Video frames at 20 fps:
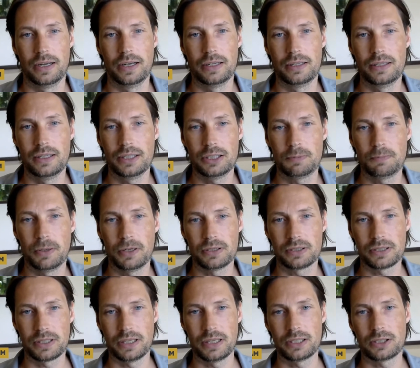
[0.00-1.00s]
In this
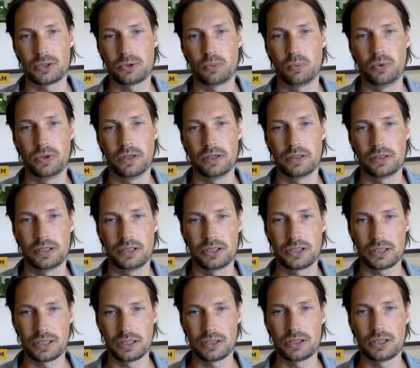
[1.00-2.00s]
podcast, we're
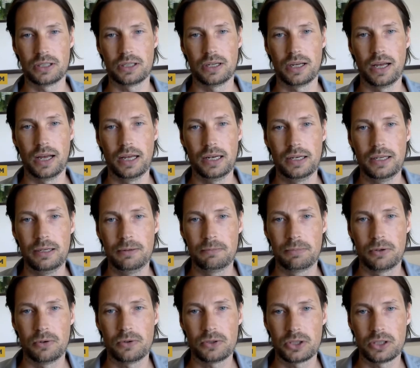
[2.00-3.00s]
discussing any
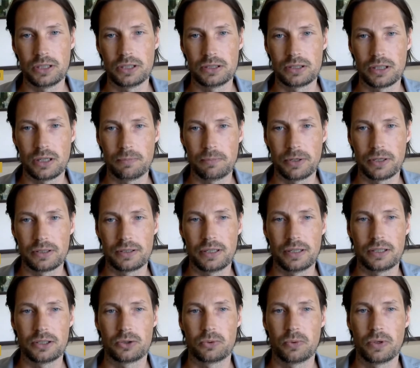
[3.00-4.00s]
blockchain topic
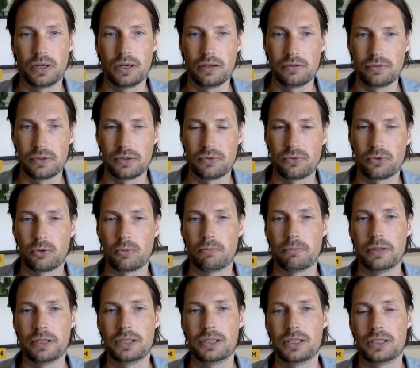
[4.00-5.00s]
that is relevant for
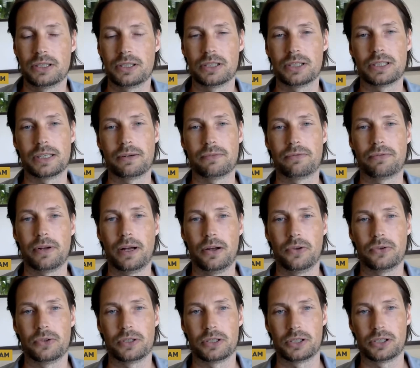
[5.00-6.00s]
businesses and
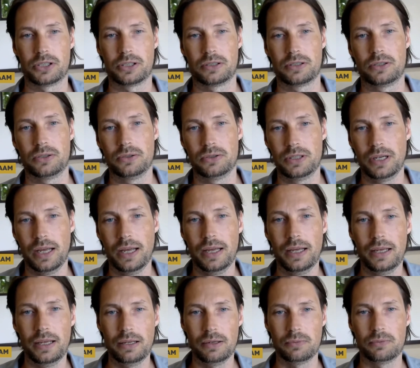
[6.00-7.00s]
founders.
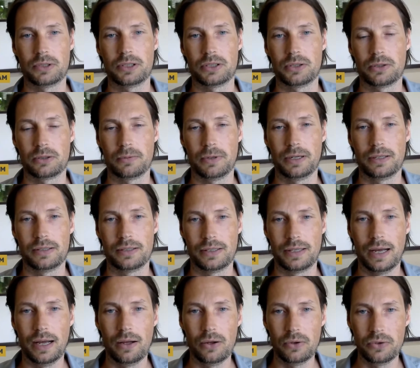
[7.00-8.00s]
Today, we're talking about
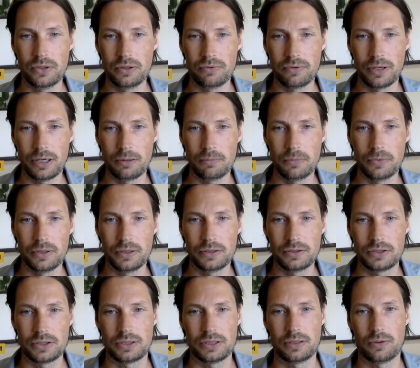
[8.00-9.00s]
DAO
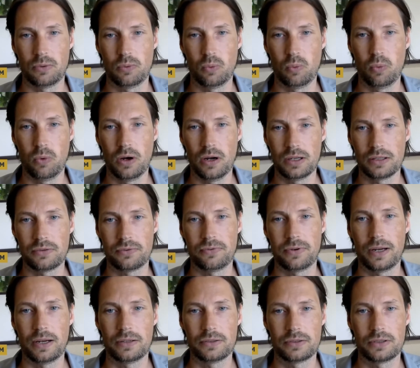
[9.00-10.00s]
development, what
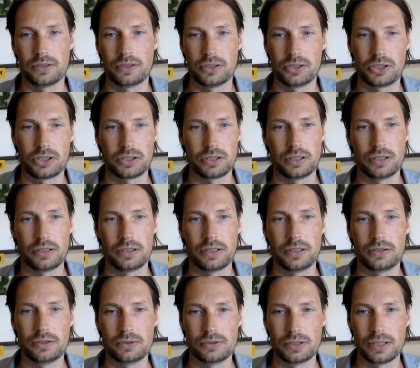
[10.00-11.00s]
founders
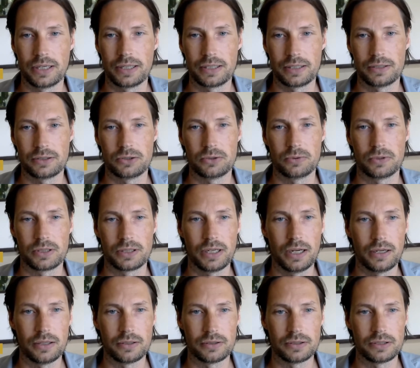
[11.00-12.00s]
need to take into
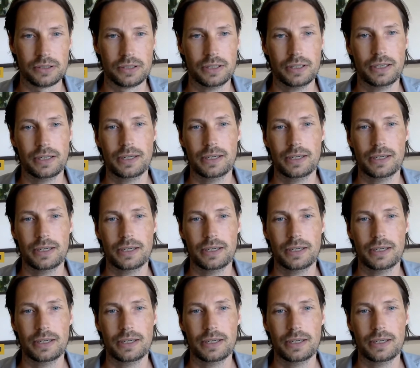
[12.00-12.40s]
account.